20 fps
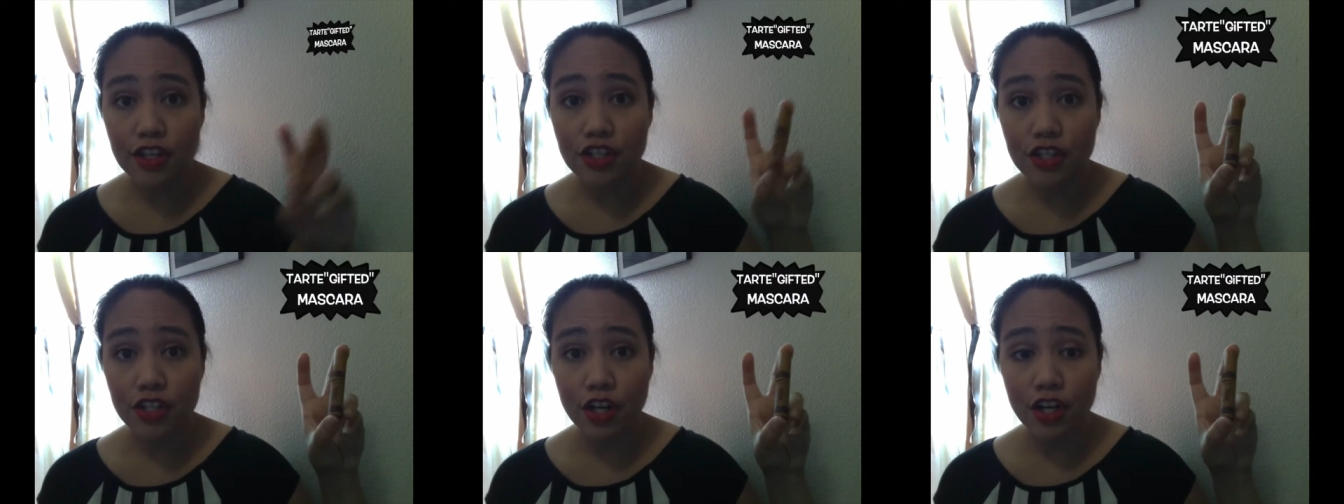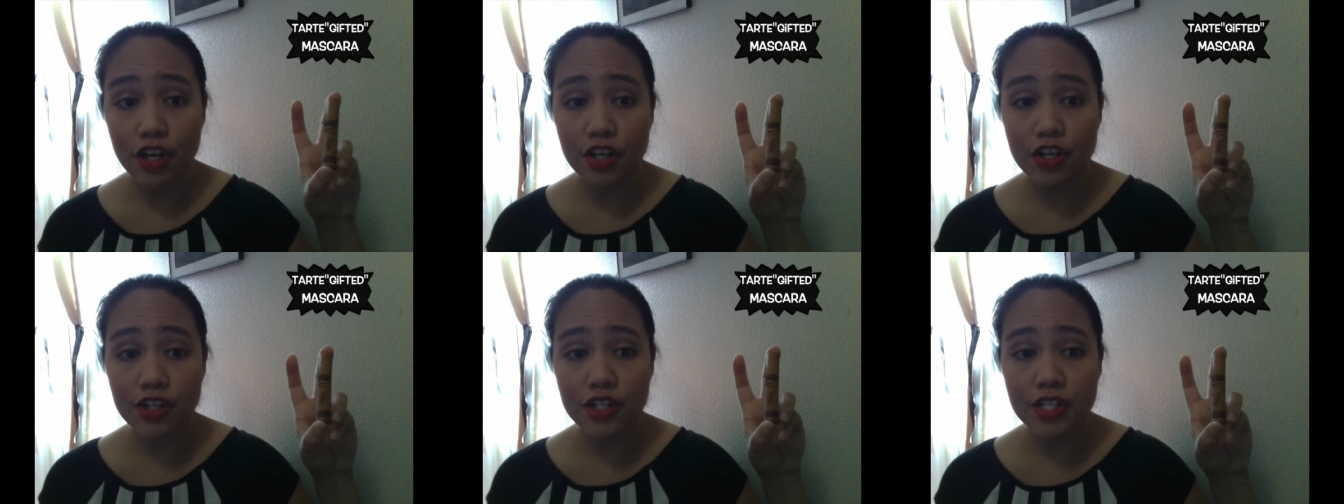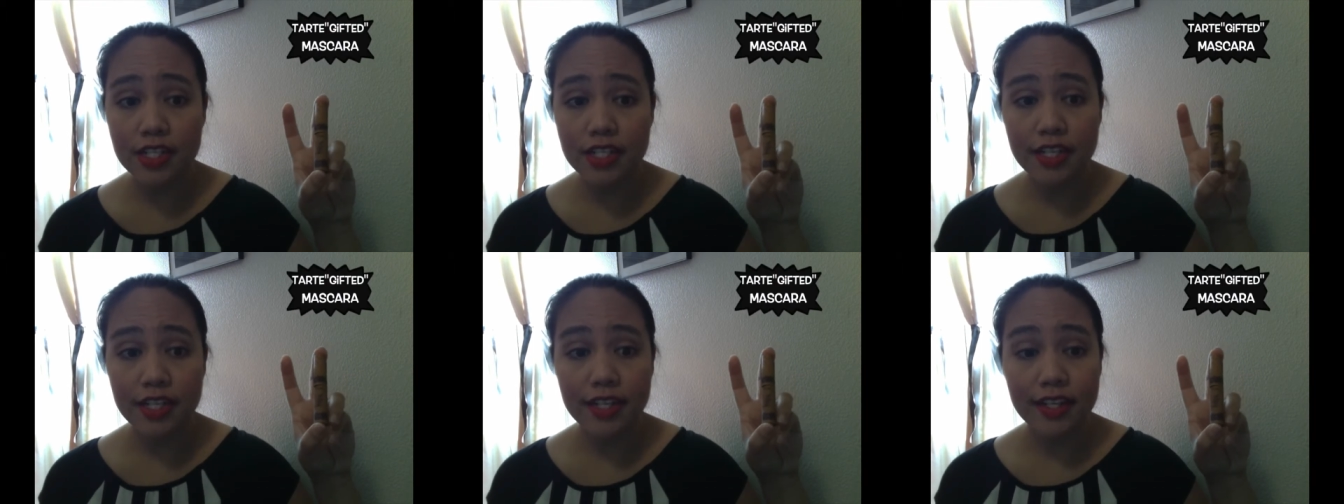
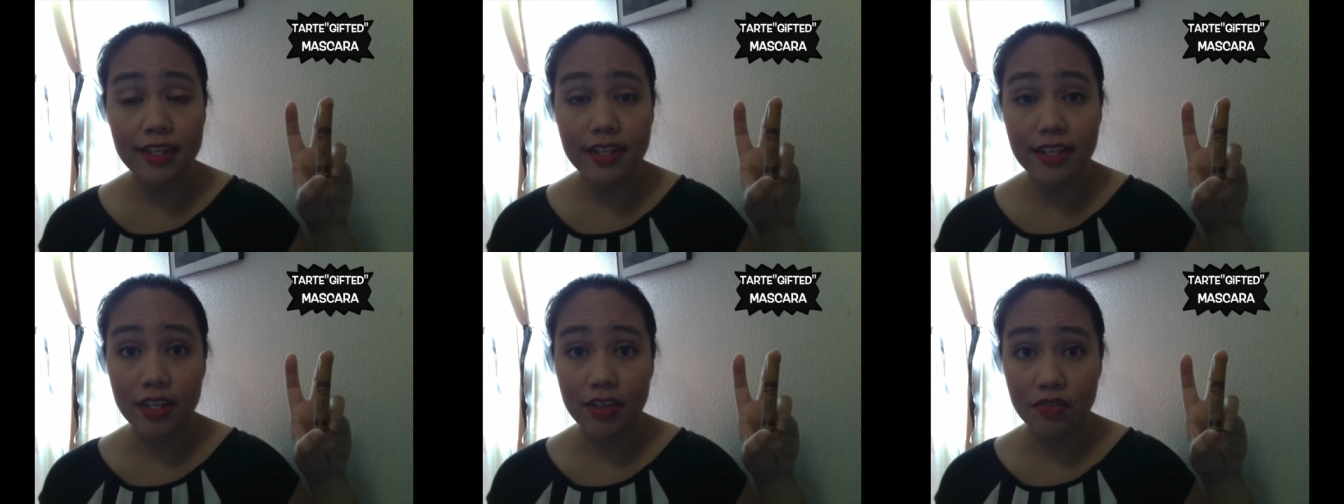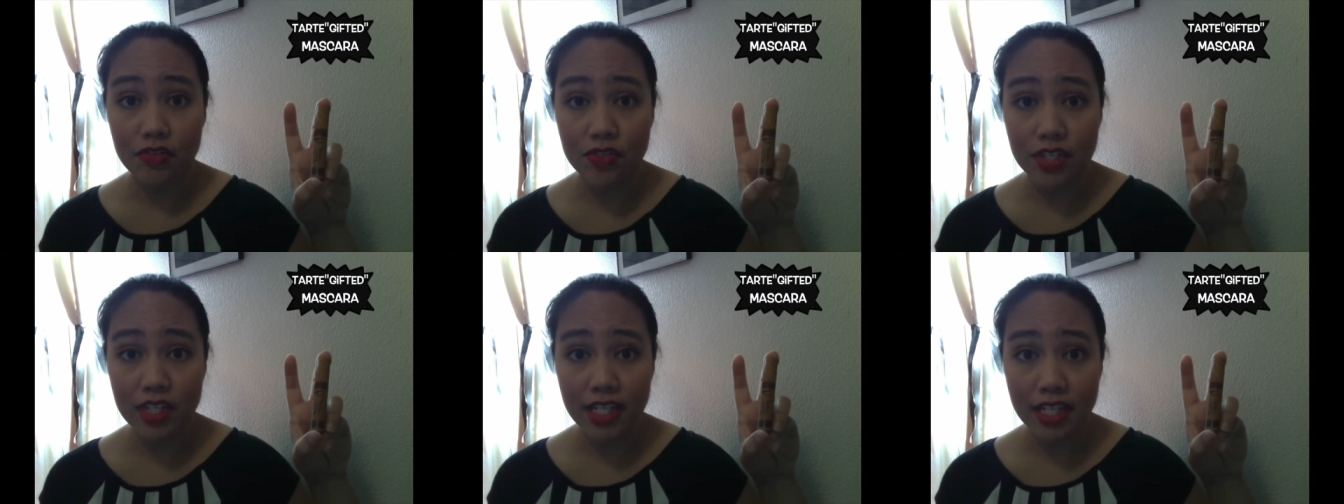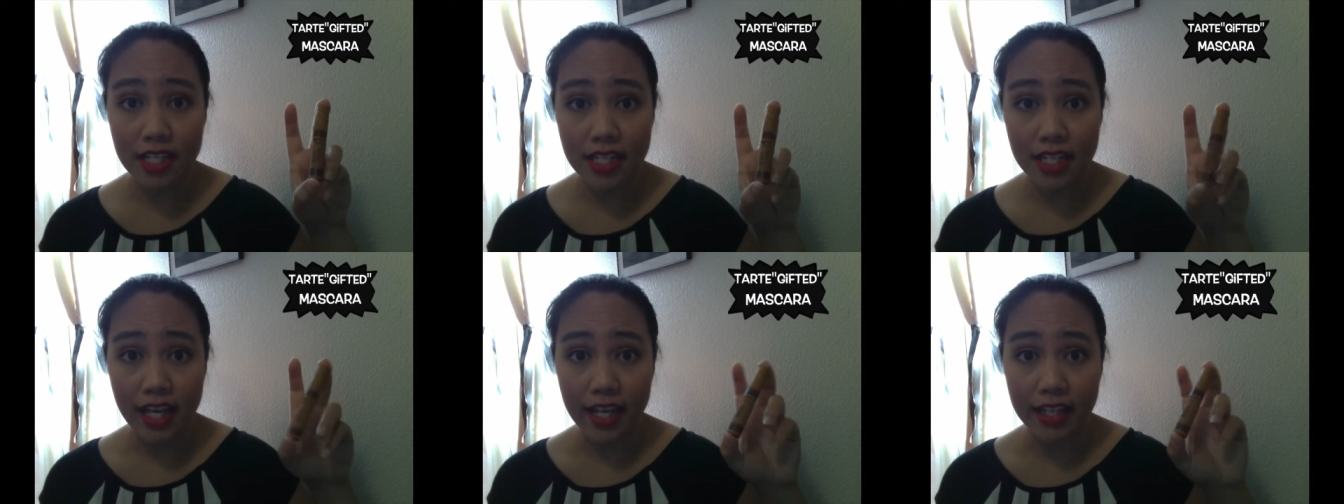Tarte
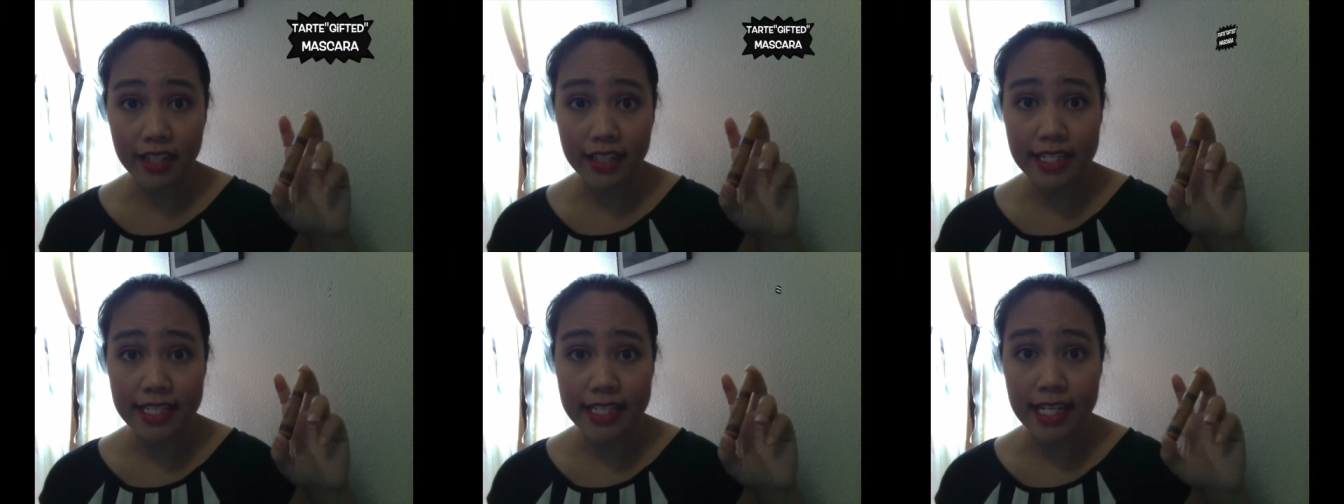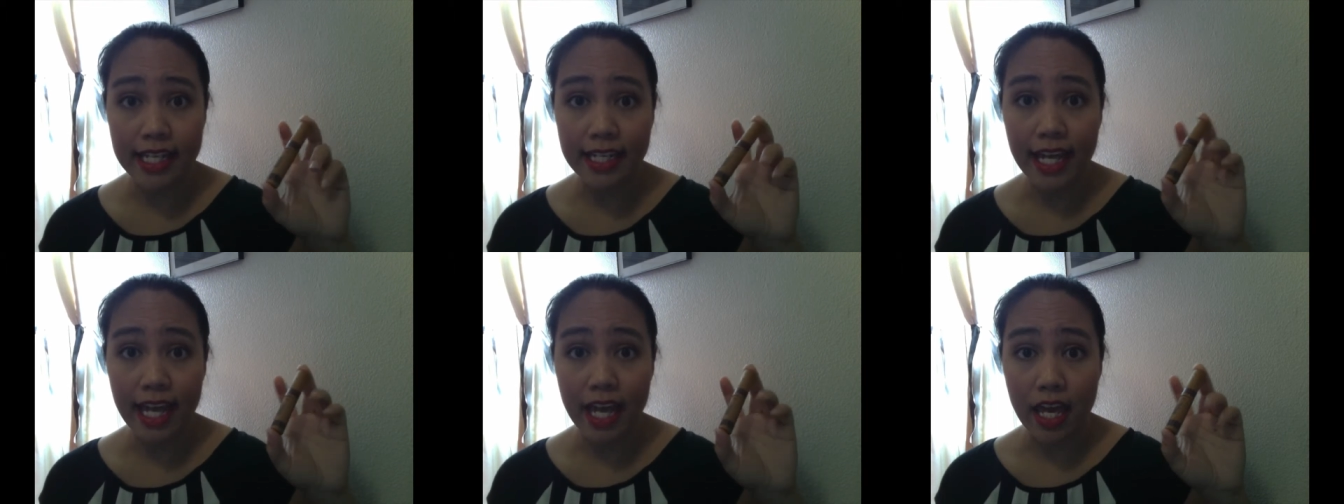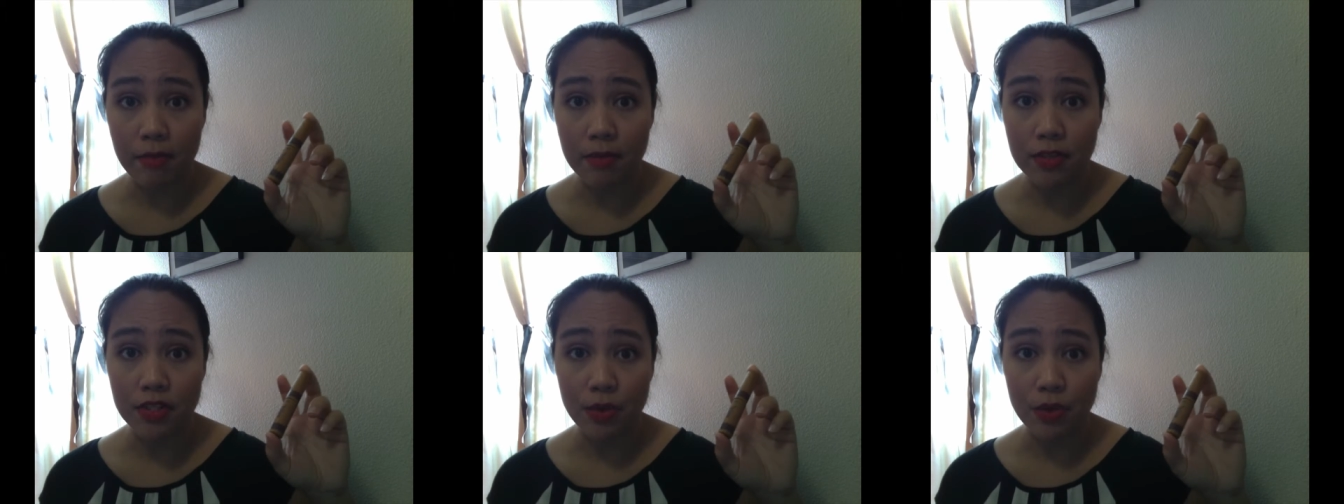Gifted, and it's an
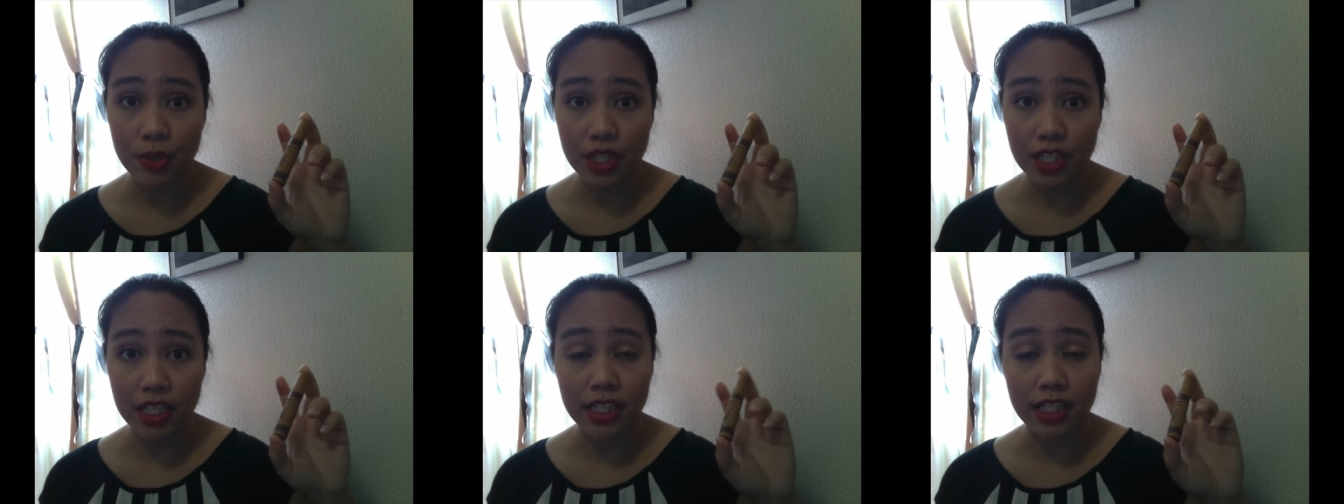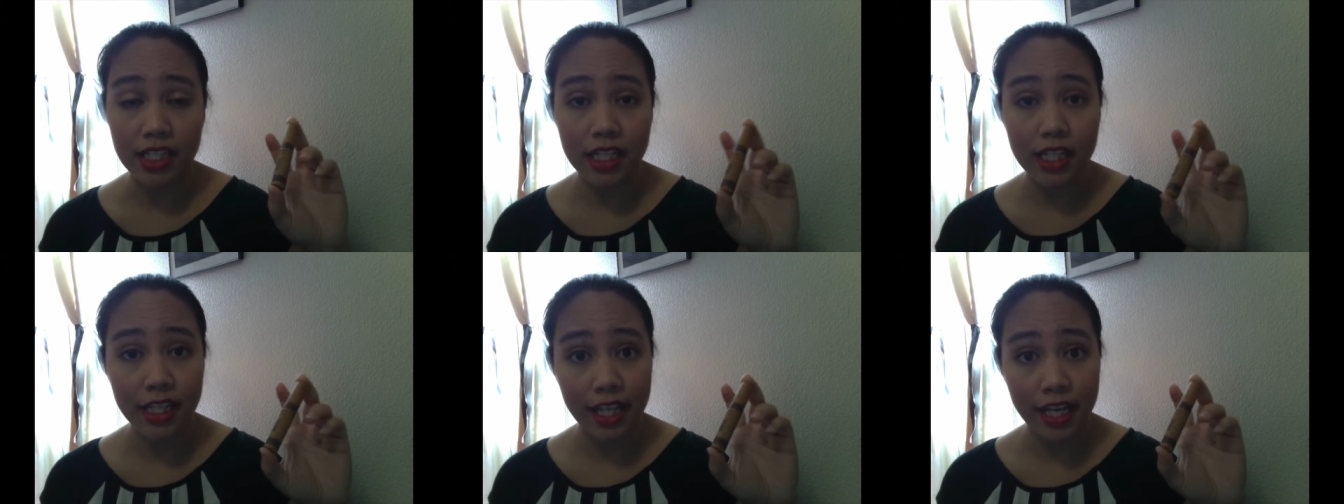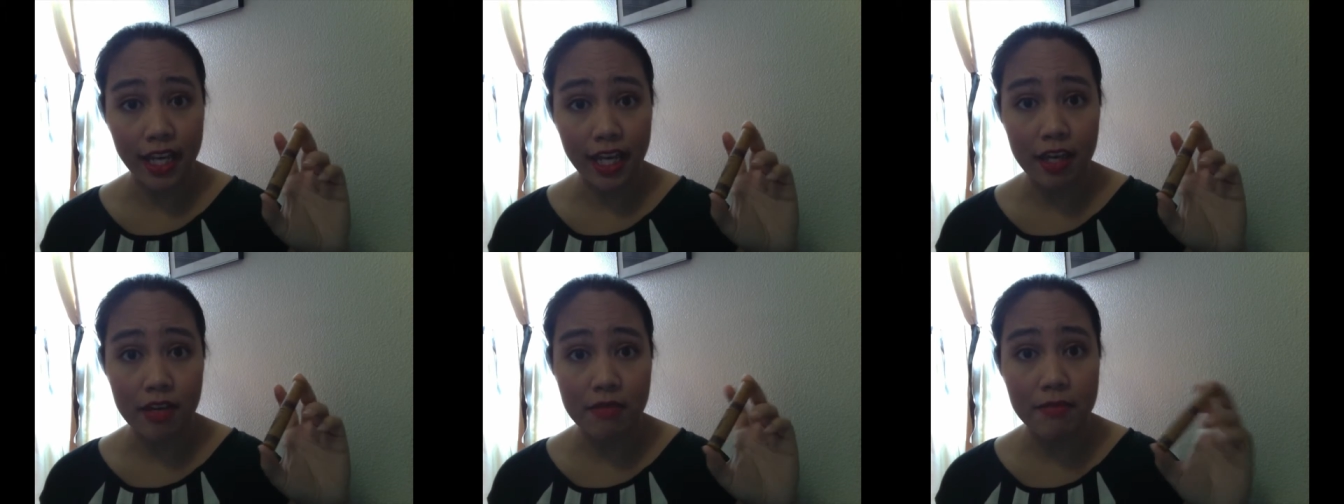Amazonian
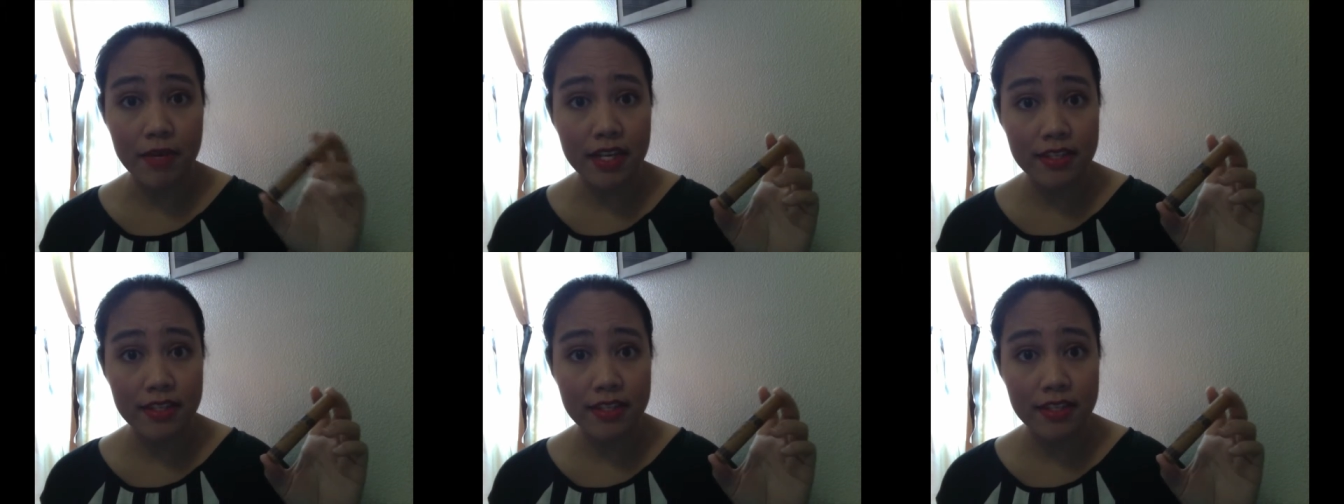clay